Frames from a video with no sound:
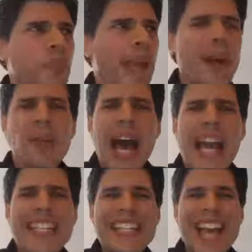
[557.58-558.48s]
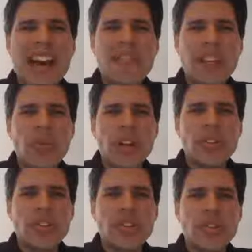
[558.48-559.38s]
and I didn't have anyone
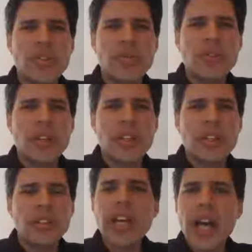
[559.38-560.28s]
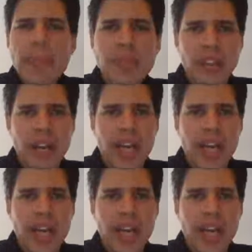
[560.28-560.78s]
to look up to.